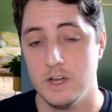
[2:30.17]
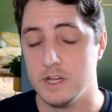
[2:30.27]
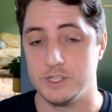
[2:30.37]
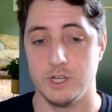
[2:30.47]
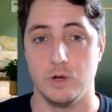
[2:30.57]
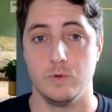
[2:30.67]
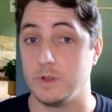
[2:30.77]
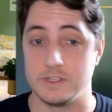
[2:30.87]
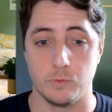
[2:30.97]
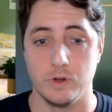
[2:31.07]
So
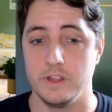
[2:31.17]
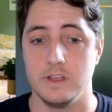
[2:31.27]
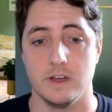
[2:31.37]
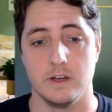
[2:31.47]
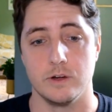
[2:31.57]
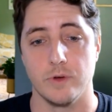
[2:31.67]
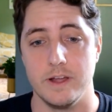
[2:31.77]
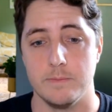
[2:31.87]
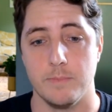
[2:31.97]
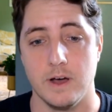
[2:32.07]
that's really a great